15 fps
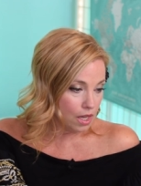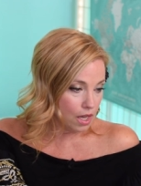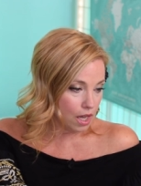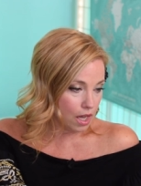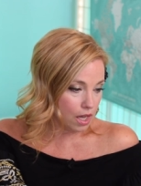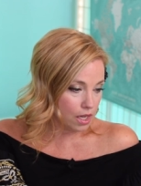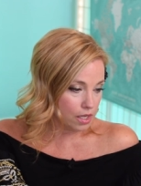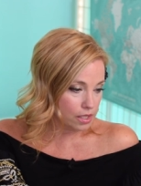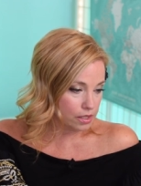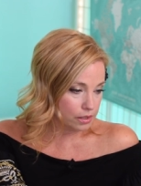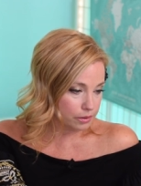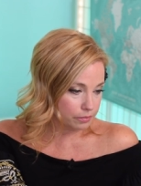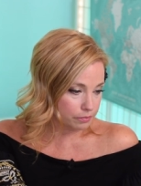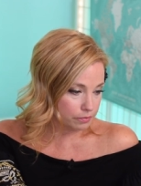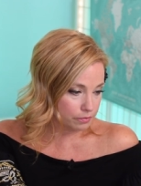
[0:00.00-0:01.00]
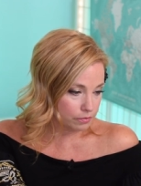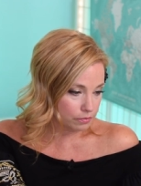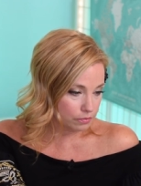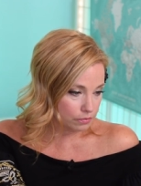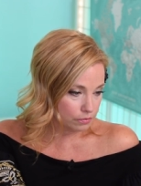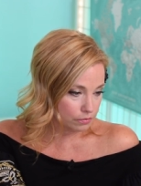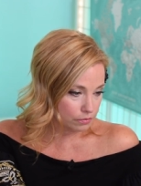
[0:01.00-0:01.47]
um,
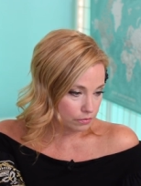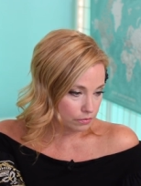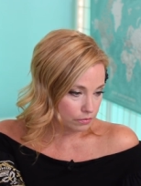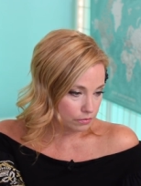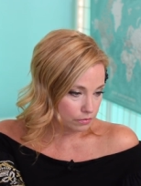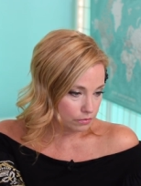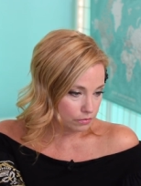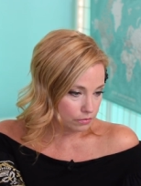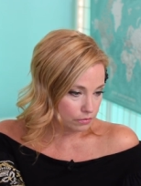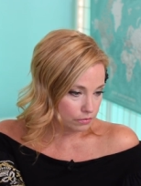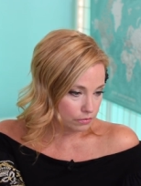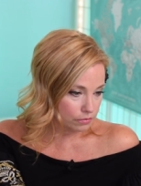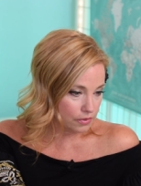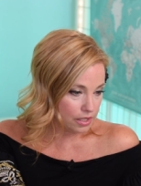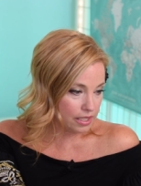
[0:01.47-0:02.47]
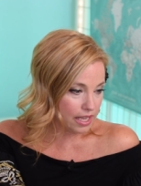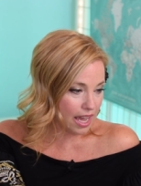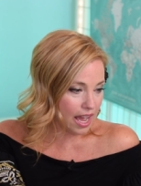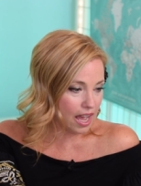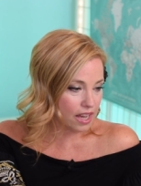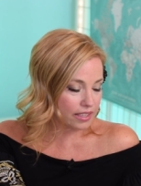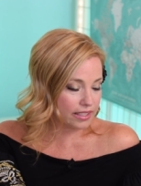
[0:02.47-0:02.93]

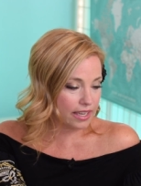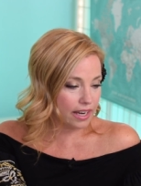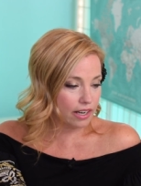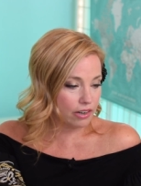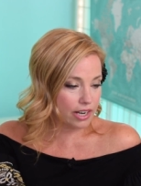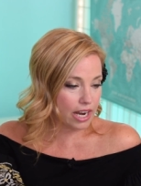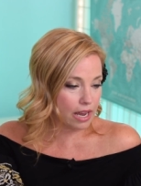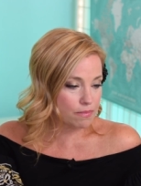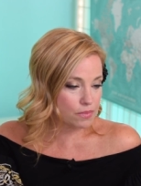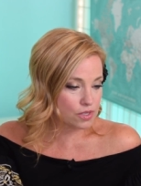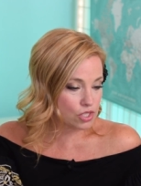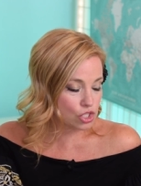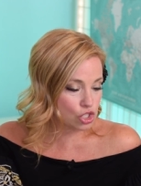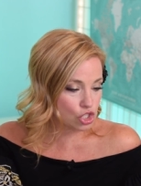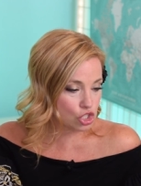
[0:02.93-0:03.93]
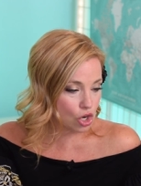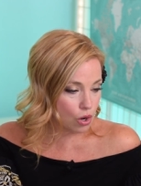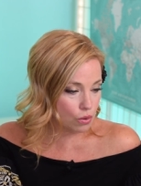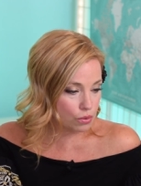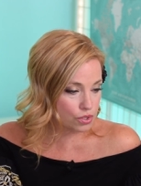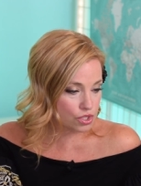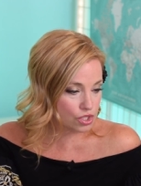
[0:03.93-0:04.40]
yeah, Carrie, I'm
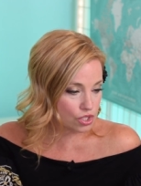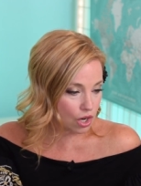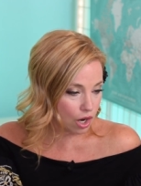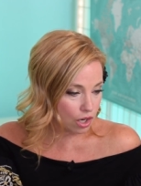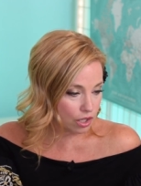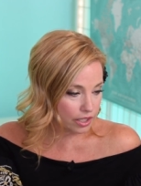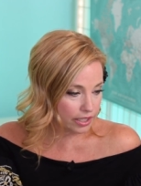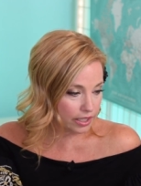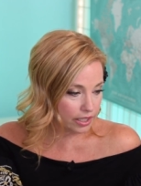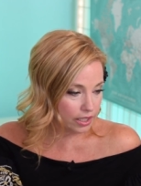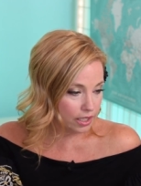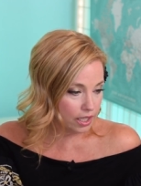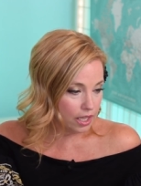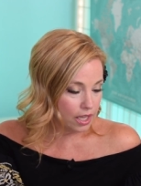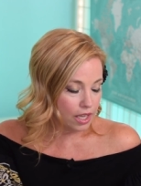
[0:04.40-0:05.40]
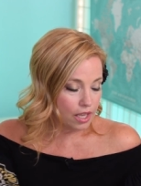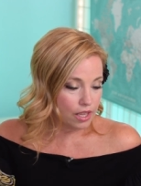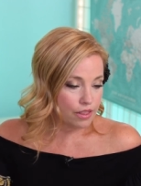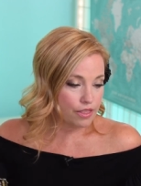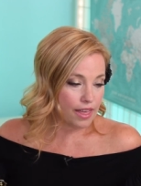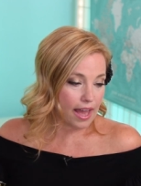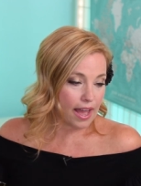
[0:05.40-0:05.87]
so sorry
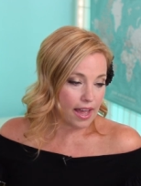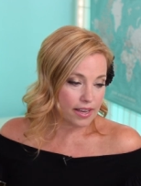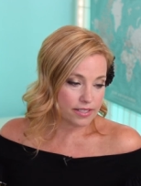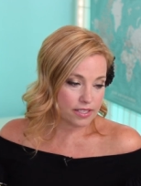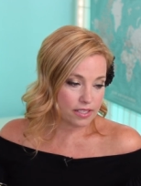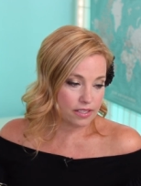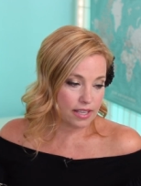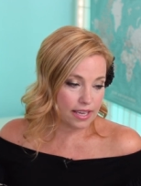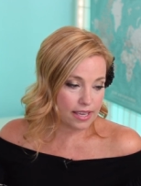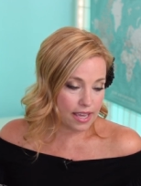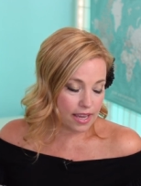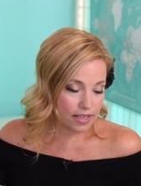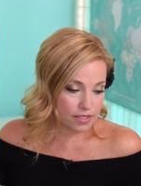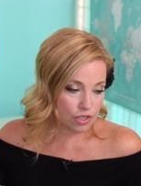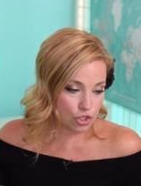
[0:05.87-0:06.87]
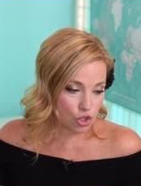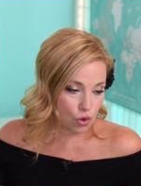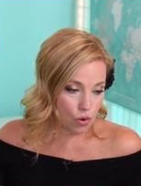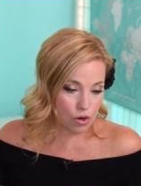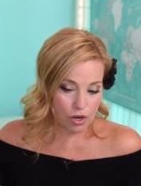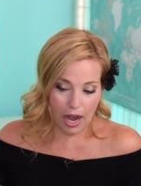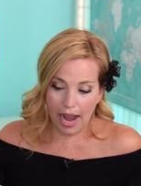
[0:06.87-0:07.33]
that they canceled your
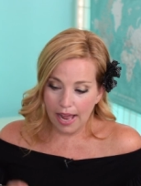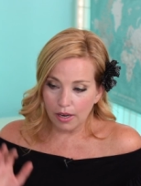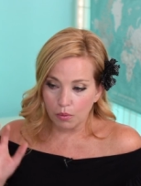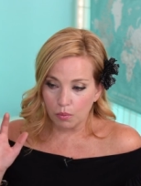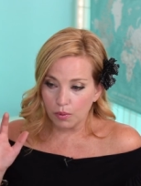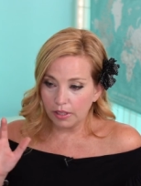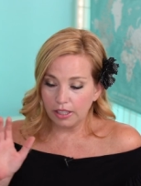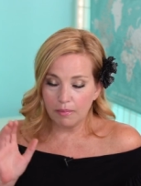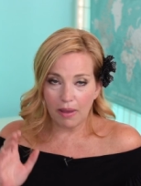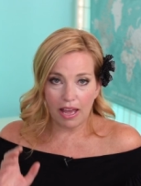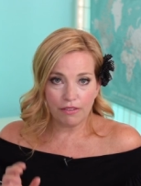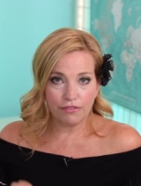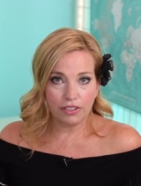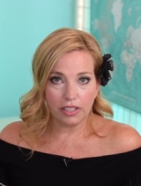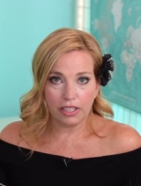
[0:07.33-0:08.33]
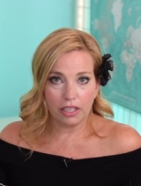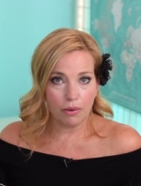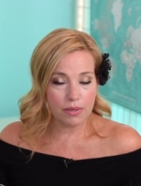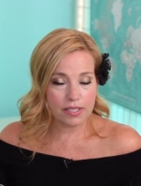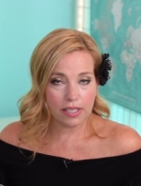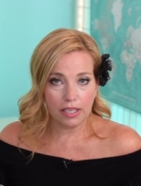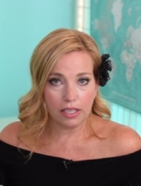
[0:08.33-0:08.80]
order. I had a really bad feeling I
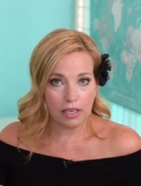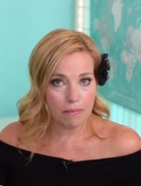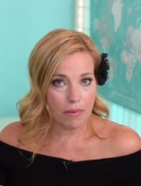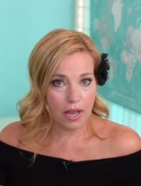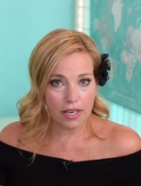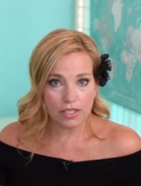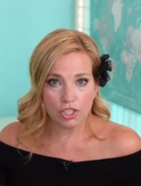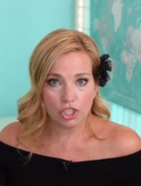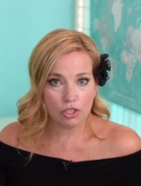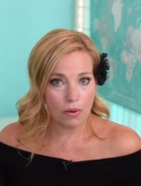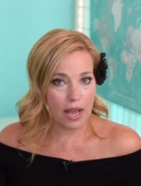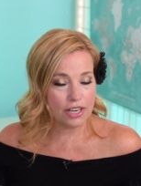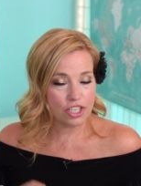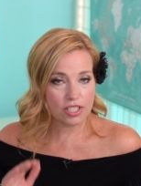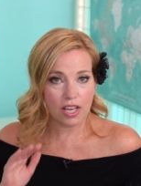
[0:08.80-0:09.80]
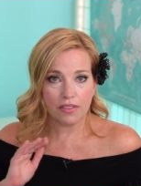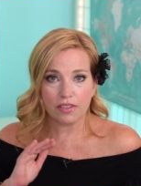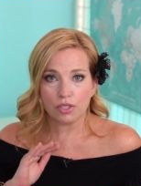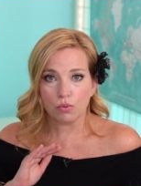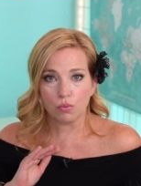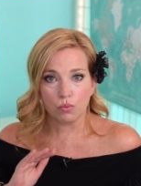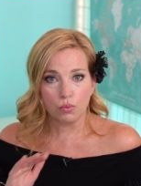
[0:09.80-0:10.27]
wasn't going to get mine too. I just had
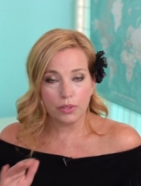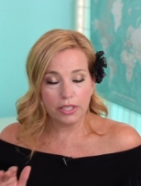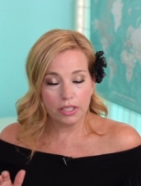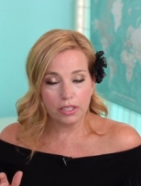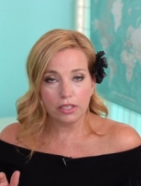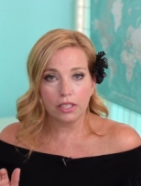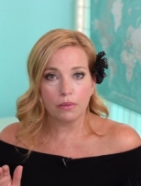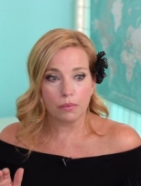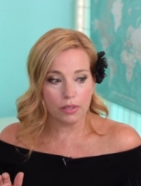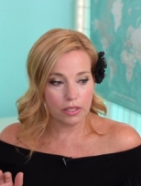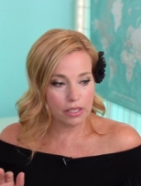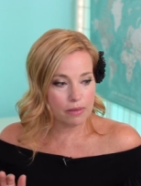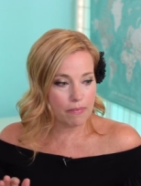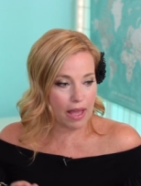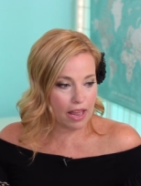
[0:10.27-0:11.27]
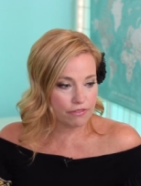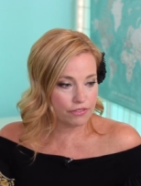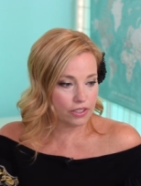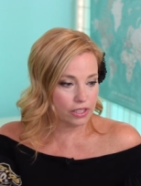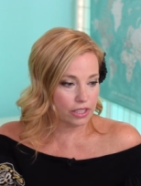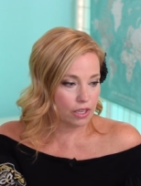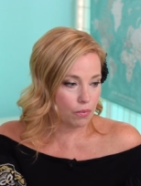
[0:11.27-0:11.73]
this really, really bad
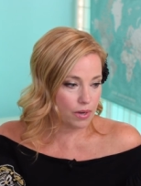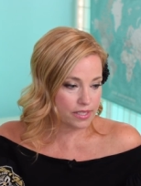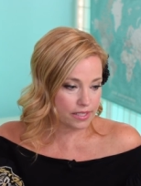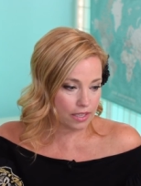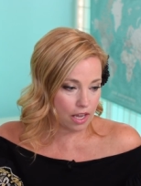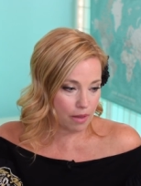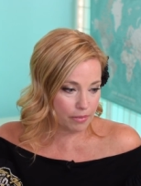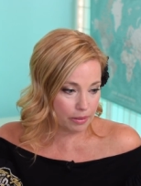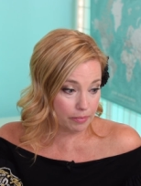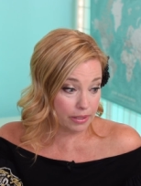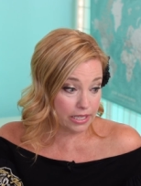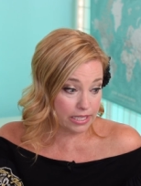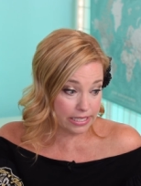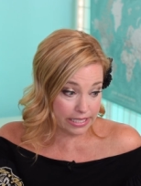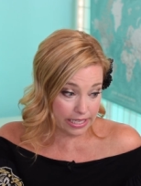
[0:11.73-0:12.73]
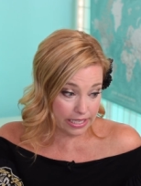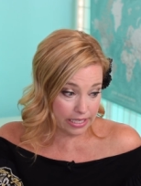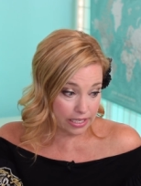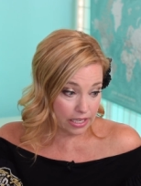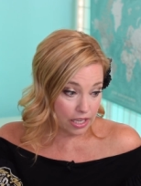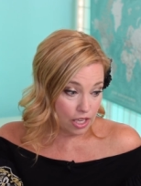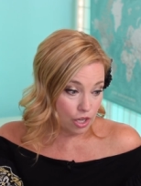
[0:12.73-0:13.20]
feeling it wasn't coming, but it
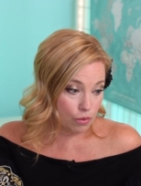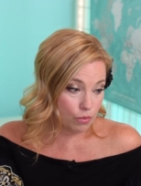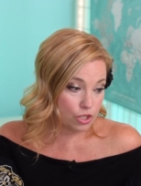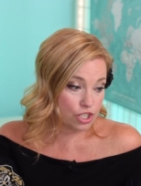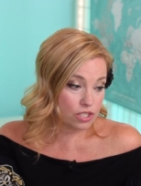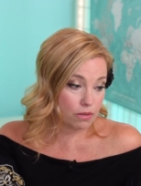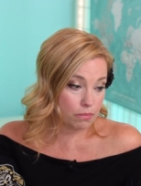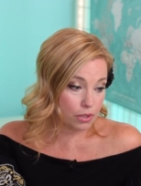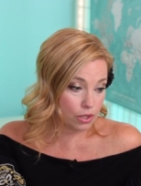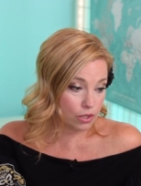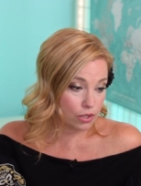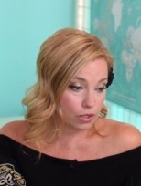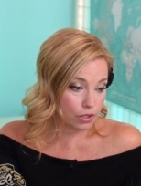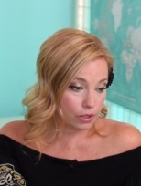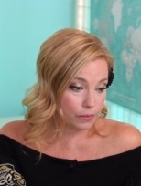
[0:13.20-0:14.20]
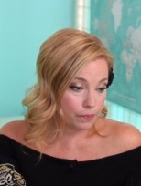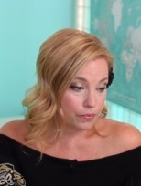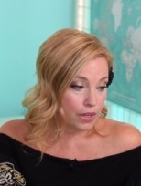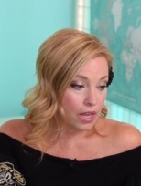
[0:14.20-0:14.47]
did, which is a miracle.